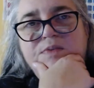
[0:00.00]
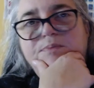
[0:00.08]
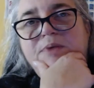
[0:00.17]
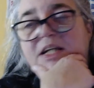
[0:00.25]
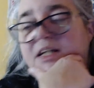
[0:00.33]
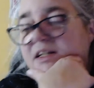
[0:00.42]

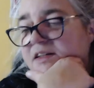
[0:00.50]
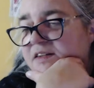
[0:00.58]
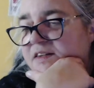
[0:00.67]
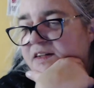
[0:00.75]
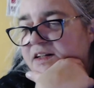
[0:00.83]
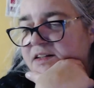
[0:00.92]
beads
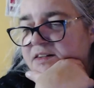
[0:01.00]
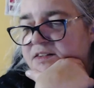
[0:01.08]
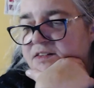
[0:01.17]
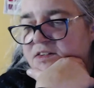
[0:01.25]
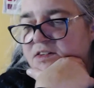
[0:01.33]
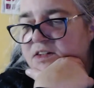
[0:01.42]
and things
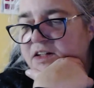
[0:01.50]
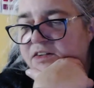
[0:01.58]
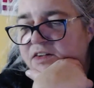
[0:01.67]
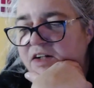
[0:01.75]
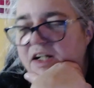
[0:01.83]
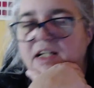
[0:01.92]
to
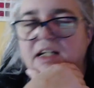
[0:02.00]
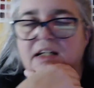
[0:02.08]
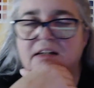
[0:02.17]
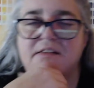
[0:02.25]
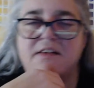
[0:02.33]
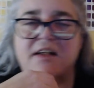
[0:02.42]
decorate
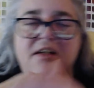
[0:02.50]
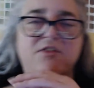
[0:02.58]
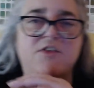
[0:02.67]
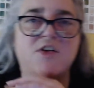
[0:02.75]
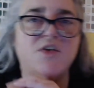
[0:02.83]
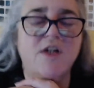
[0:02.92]
instead
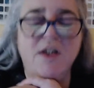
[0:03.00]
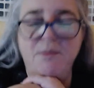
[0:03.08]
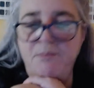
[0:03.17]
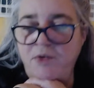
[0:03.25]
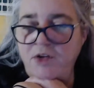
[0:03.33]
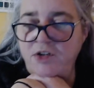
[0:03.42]
of doing
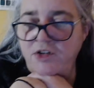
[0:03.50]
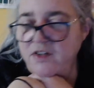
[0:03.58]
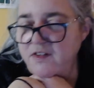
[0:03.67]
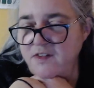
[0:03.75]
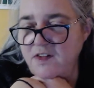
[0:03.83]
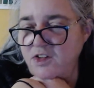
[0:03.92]
embroidery
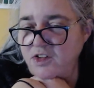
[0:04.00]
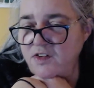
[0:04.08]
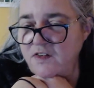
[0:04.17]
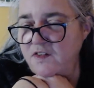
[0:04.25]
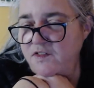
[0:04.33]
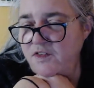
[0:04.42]

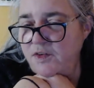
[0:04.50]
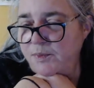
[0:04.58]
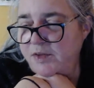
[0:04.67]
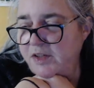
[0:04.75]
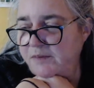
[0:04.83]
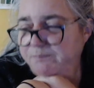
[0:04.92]
stitches if you
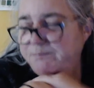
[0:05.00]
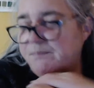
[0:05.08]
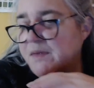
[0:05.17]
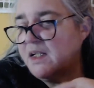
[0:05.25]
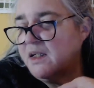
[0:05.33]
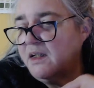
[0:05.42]
want.
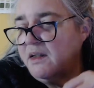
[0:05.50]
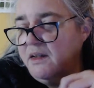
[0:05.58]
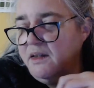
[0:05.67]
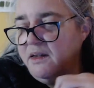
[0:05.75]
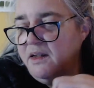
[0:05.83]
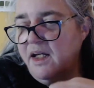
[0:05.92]

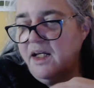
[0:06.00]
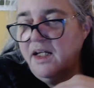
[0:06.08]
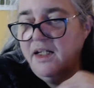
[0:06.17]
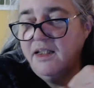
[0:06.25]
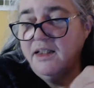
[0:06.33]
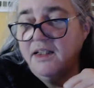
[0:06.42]

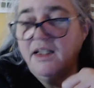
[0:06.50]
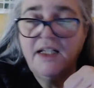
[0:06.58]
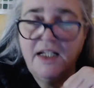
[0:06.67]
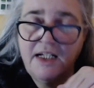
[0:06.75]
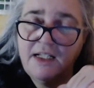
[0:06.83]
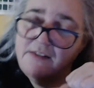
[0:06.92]
And
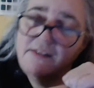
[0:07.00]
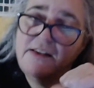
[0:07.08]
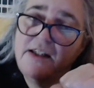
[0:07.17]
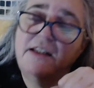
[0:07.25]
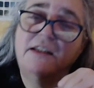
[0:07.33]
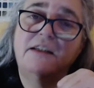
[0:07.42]
like I
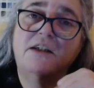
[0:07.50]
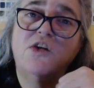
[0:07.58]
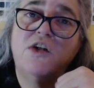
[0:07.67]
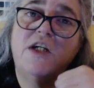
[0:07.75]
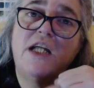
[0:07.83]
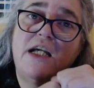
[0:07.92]
said,
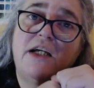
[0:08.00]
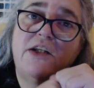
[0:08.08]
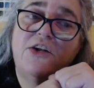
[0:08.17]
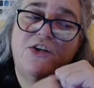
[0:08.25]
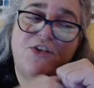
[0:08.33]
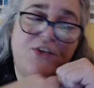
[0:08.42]
cookie
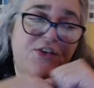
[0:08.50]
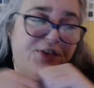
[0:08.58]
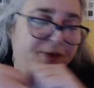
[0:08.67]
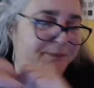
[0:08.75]
cutters.